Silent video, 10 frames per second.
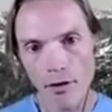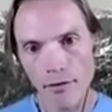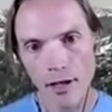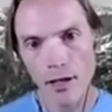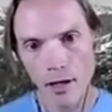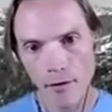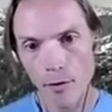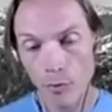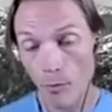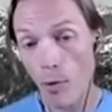of
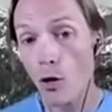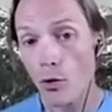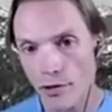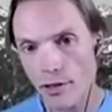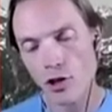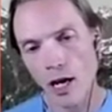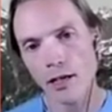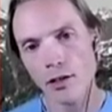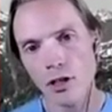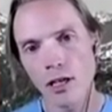the proposed
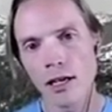change.